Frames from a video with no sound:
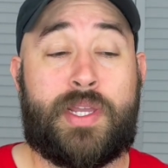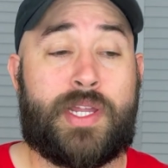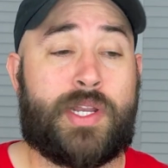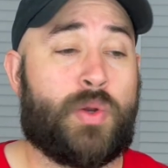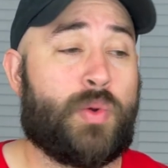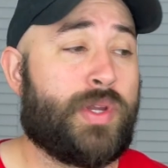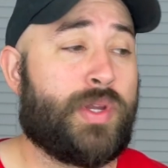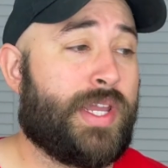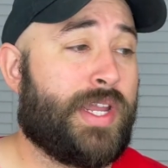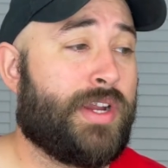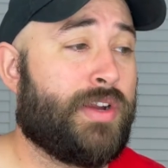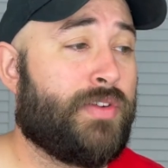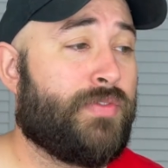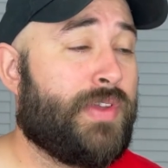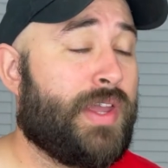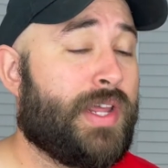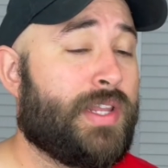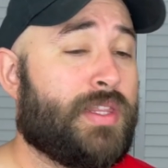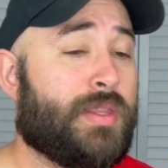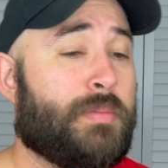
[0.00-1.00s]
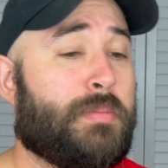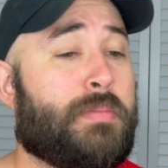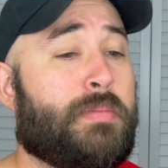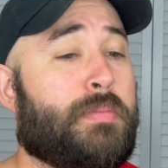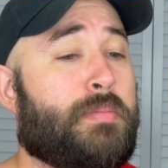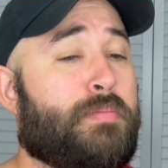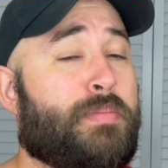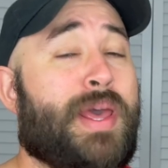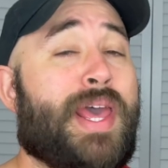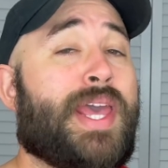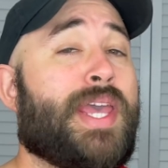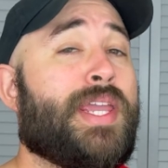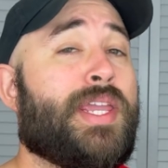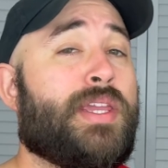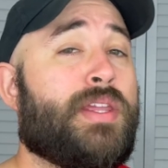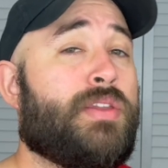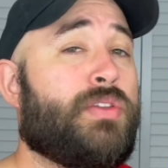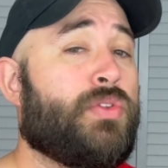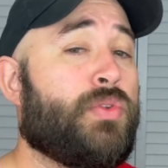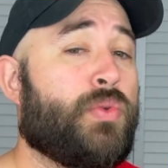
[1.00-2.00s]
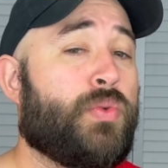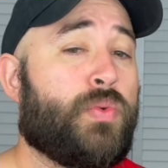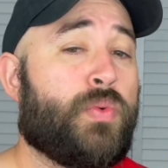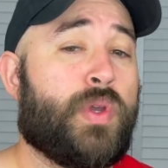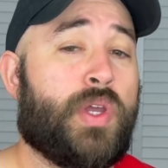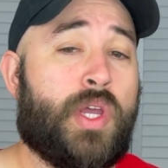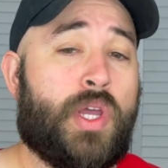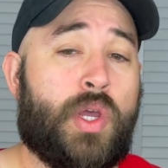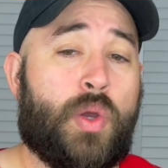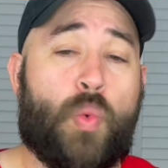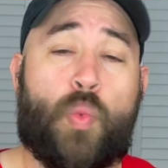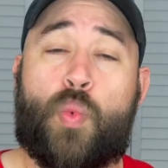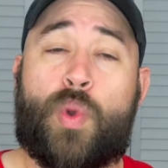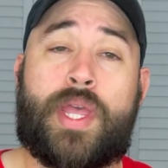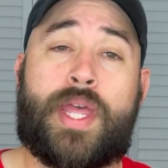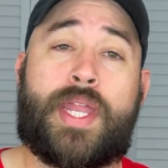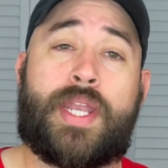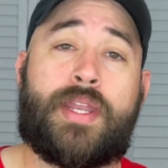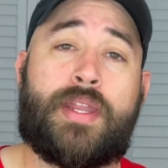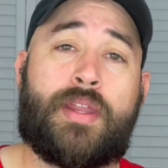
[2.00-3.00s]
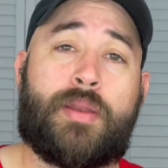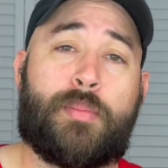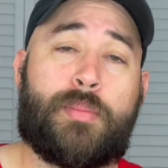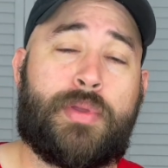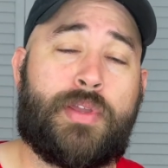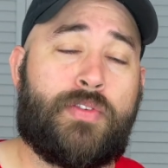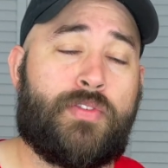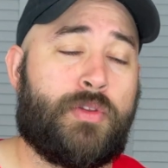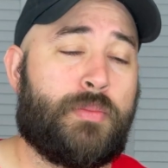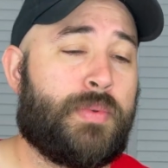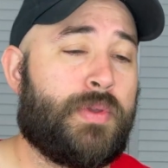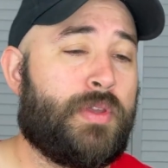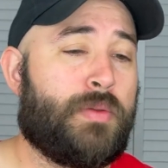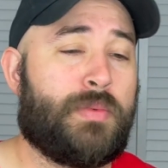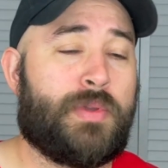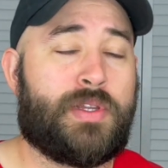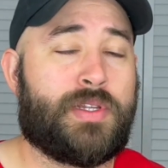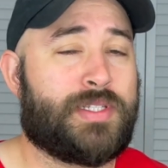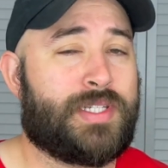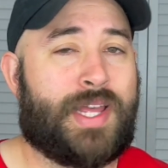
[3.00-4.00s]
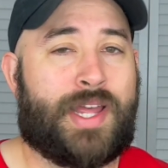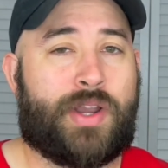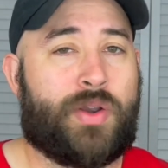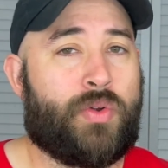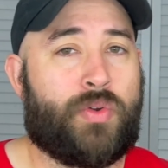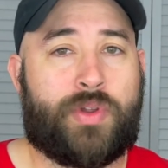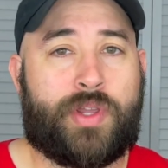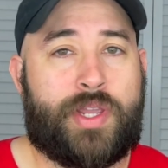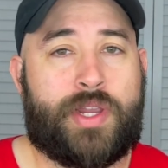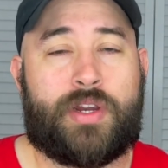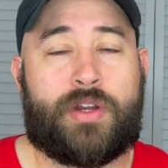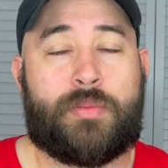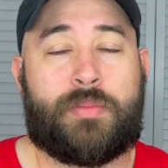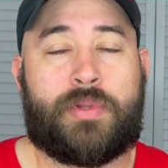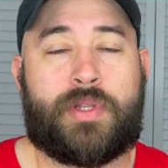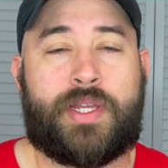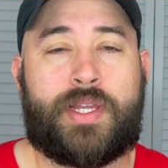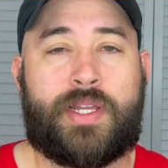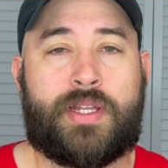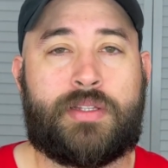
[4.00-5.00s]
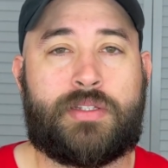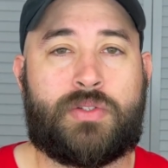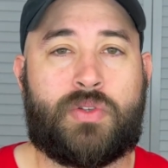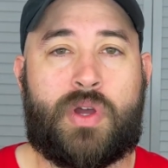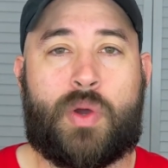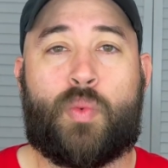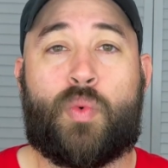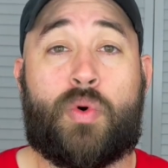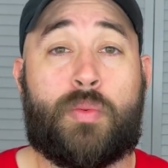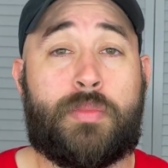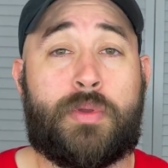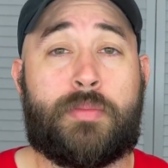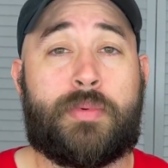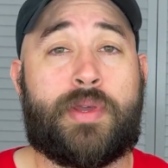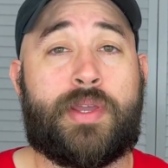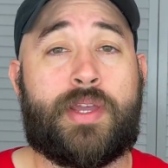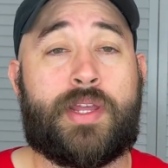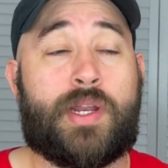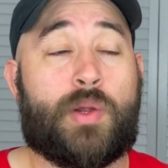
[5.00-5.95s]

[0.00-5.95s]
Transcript: I don't care if you have to pay to win in PvP, because I don't care to play it, so I won't be paying.